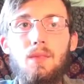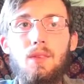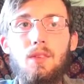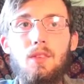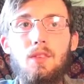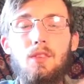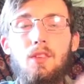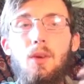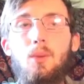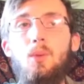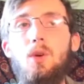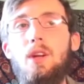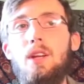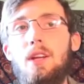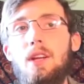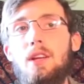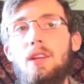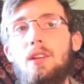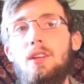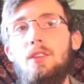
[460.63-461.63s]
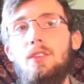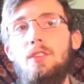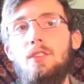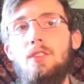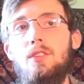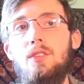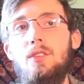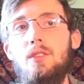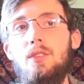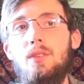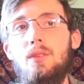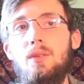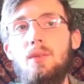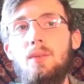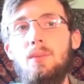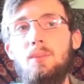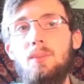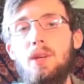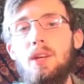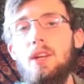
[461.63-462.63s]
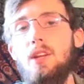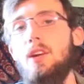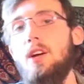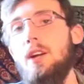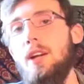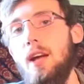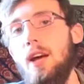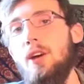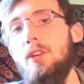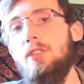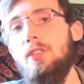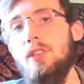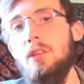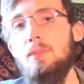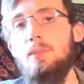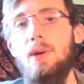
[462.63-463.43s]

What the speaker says: someone is being unhealthy,